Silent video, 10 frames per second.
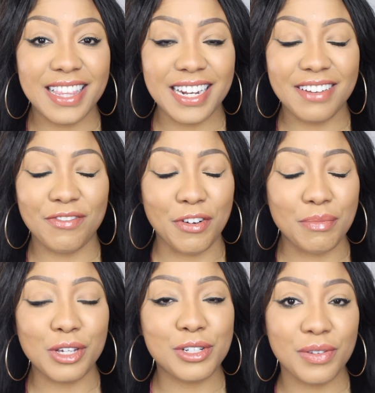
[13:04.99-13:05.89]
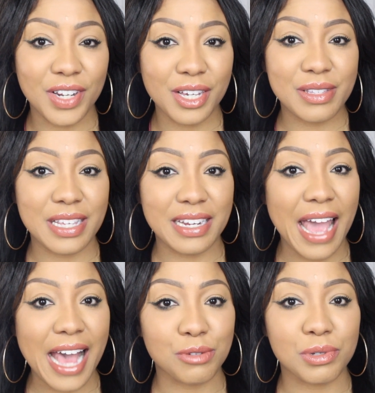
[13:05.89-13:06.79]
that from YouTube videos that
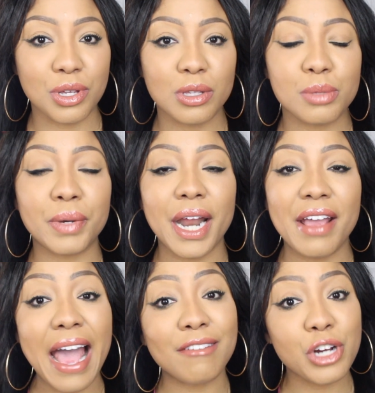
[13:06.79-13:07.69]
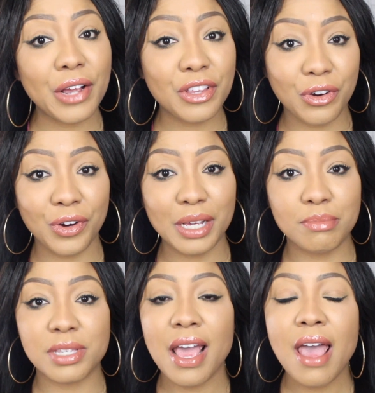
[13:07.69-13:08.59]
it has results, but I have tried the
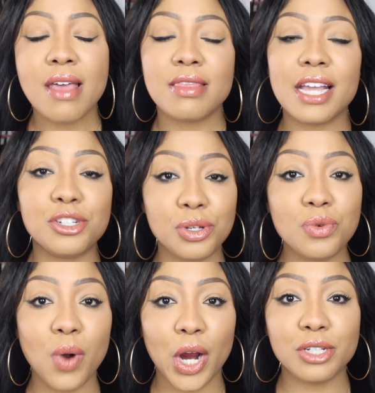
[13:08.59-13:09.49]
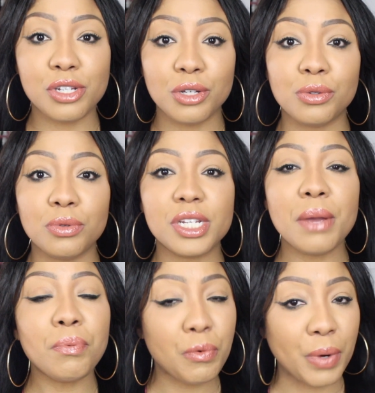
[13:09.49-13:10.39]
creams. They do work to
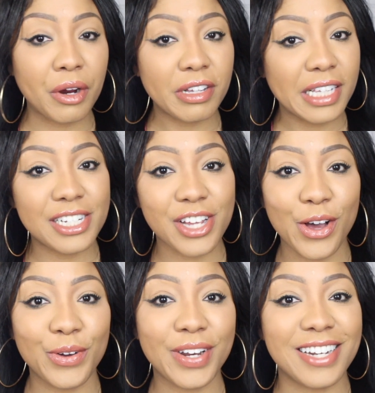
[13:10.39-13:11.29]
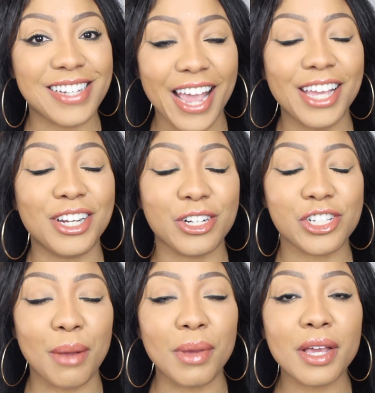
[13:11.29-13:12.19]
temporarily tone and tighten your
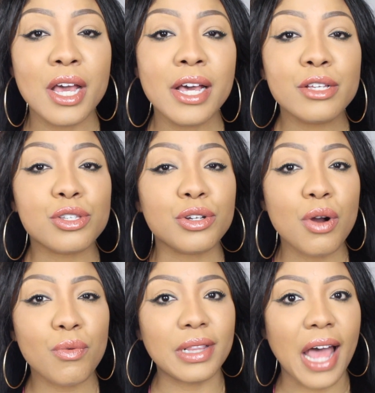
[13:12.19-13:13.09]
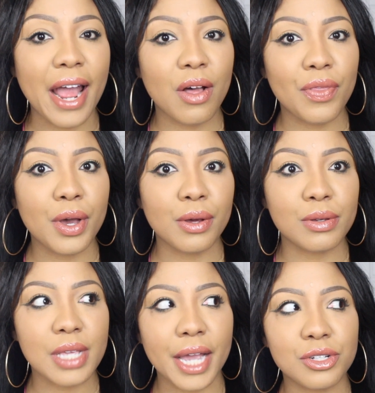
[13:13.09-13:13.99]
stomach, so don't rely on
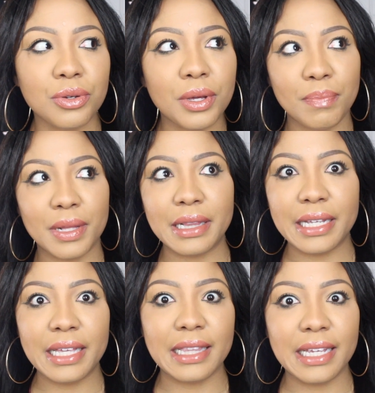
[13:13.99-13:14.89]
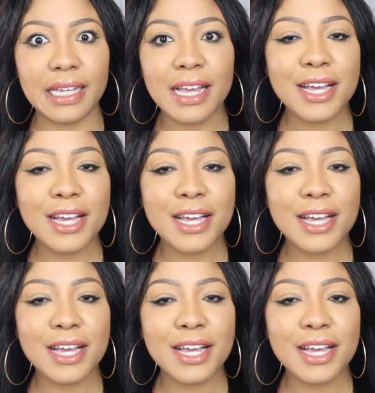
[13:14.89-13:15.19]
those like to completely